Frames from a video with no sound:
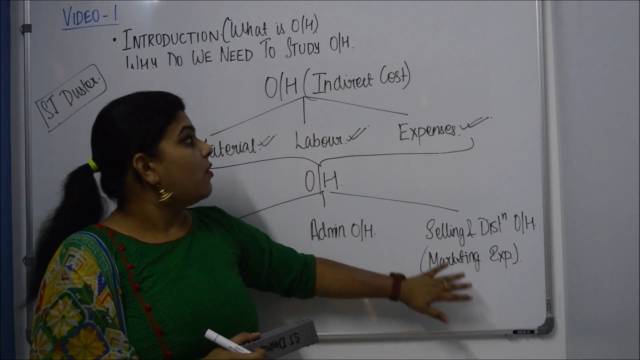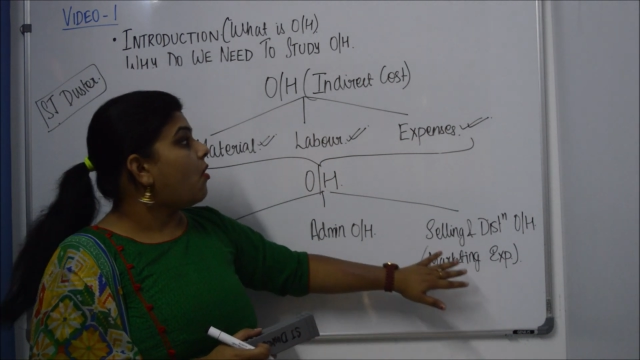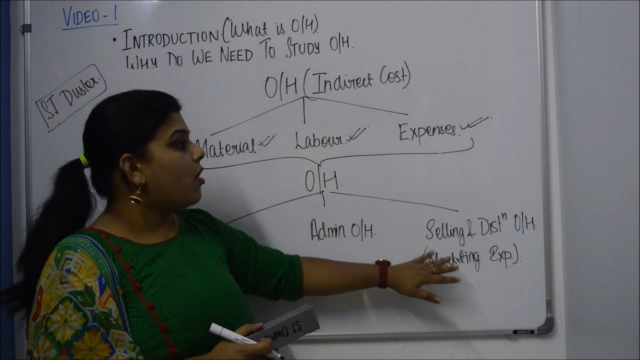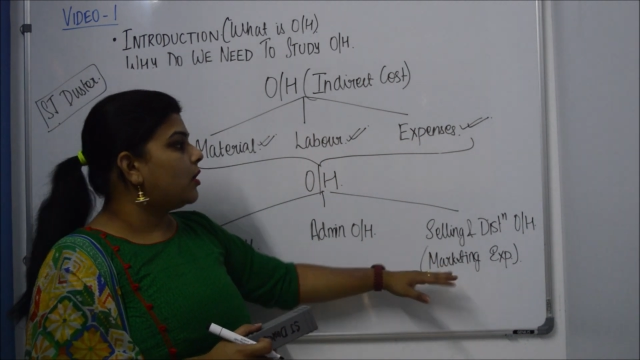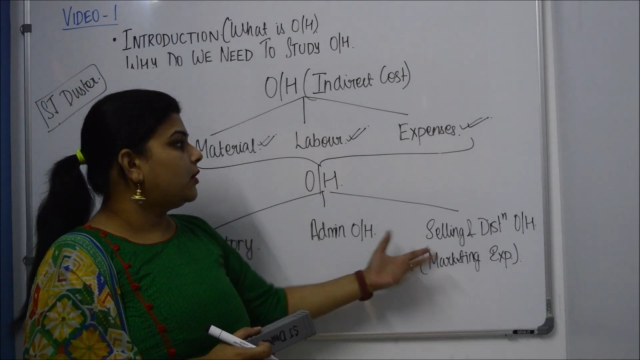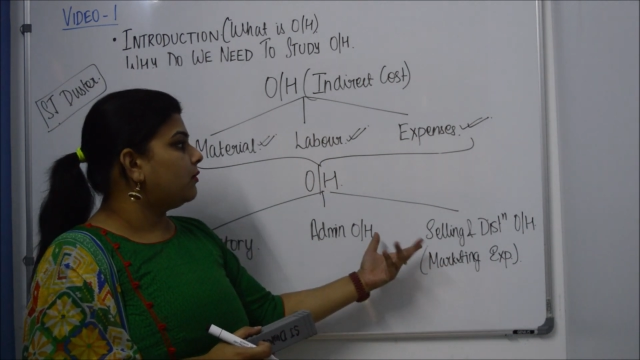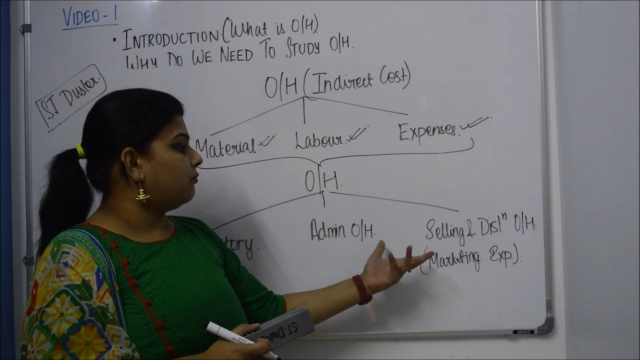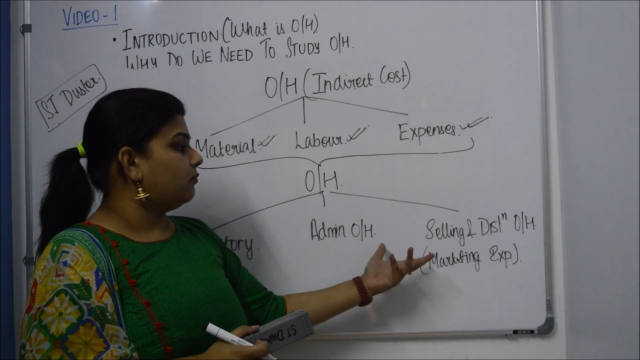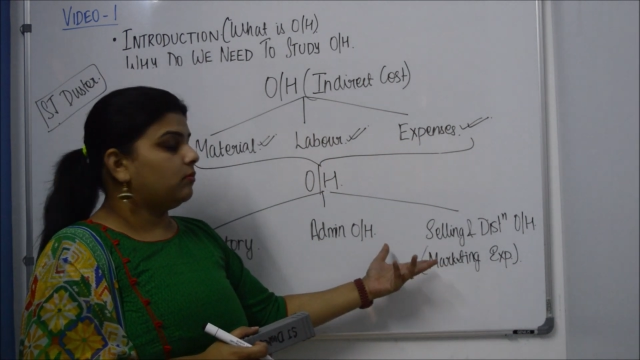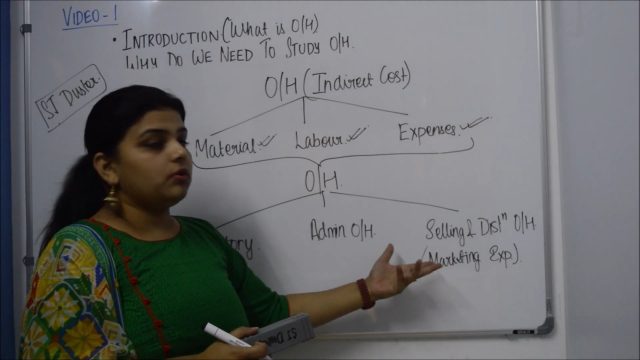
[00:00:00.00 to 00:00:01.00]
or
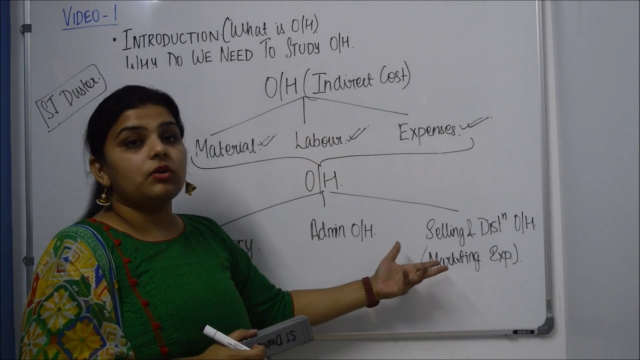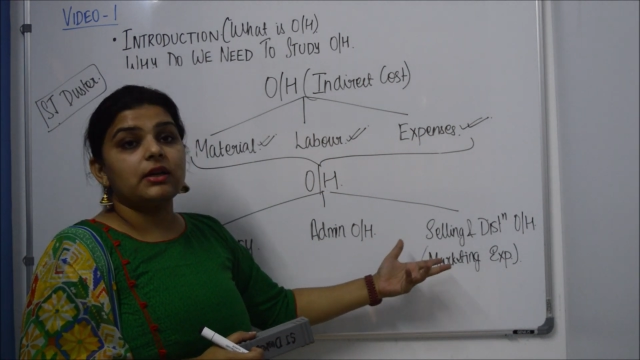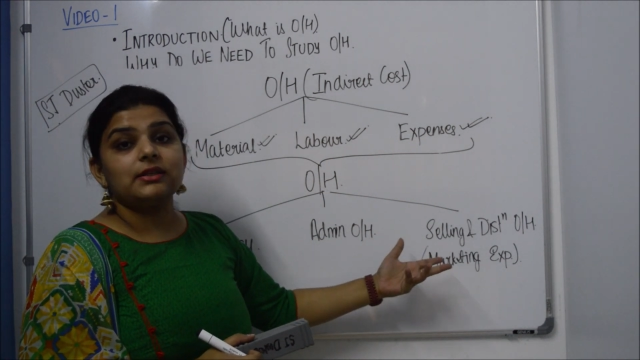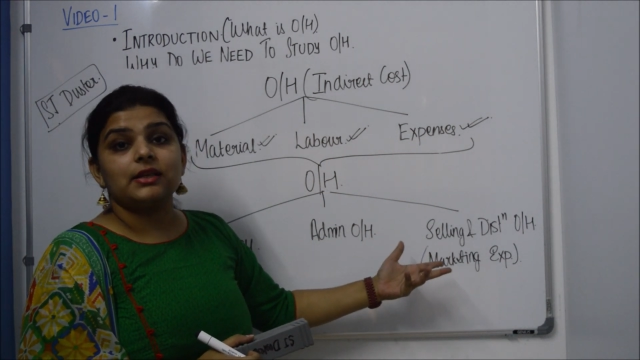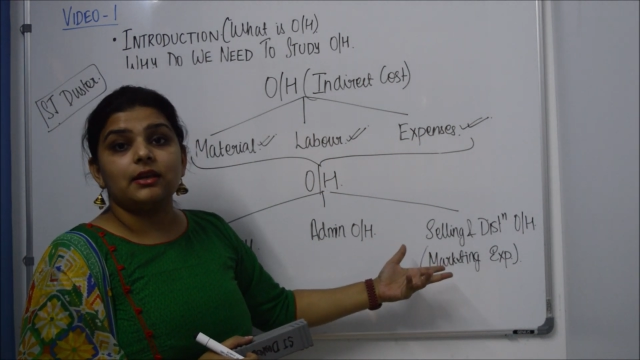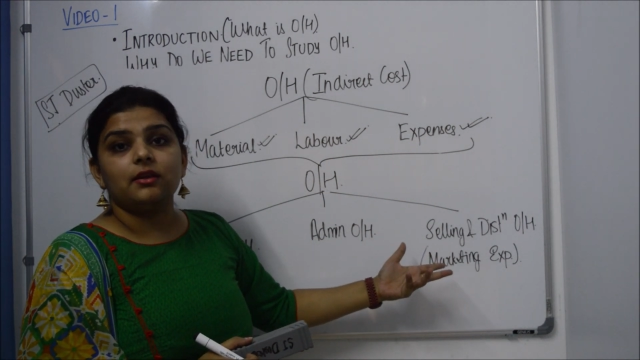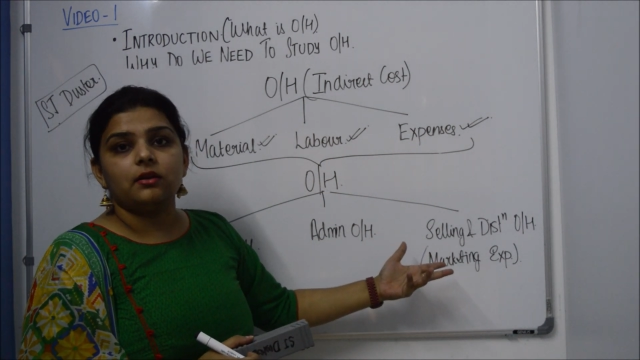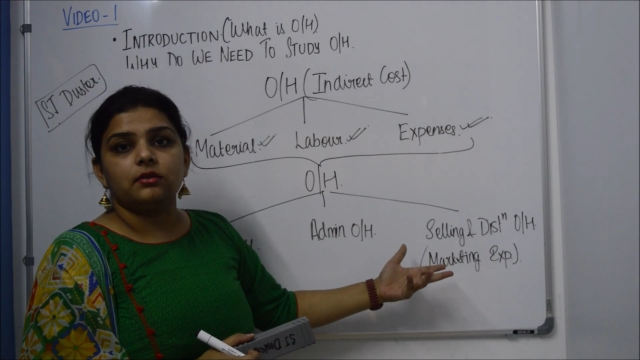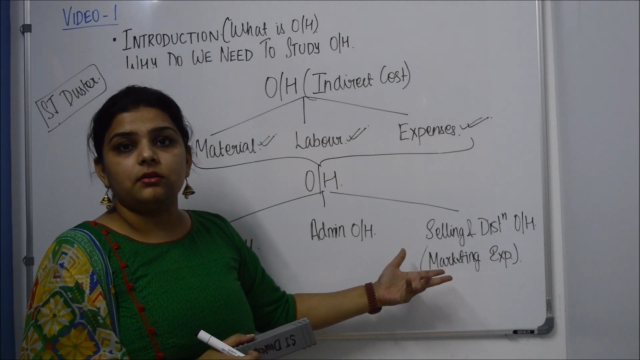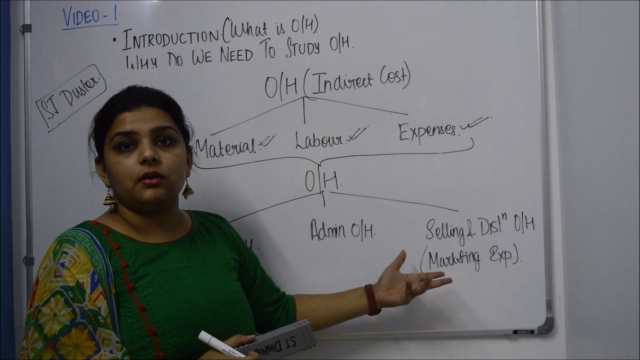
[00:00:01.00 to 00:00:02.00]
you can say
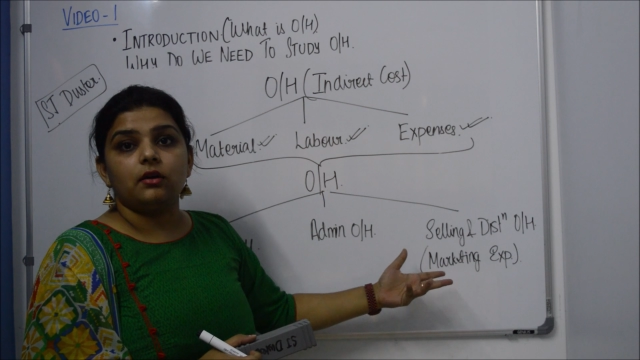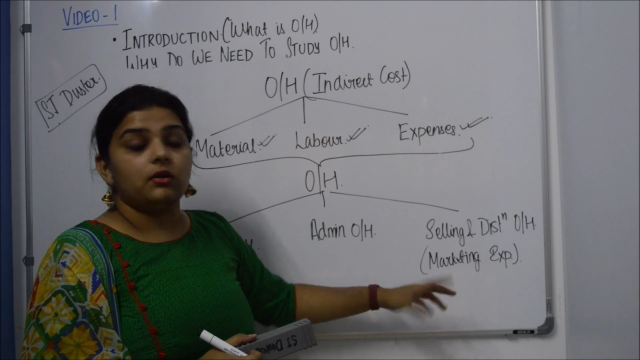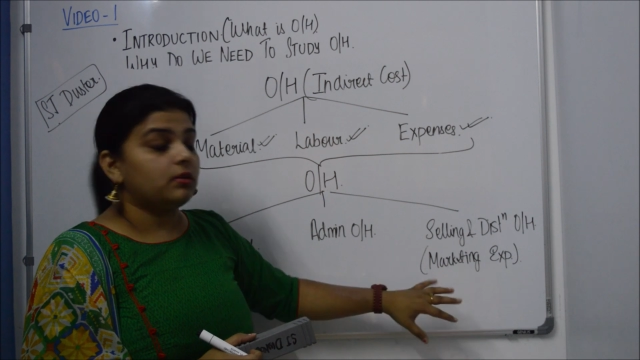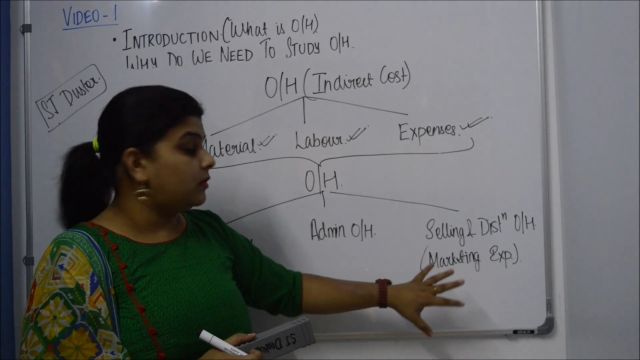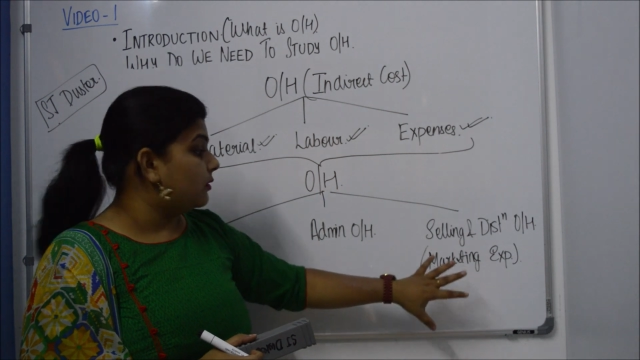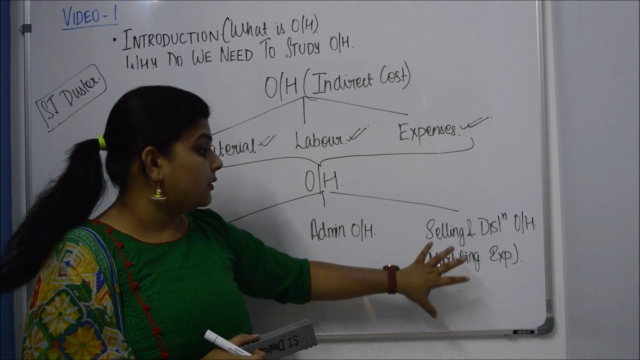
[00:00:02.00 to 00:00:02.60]
the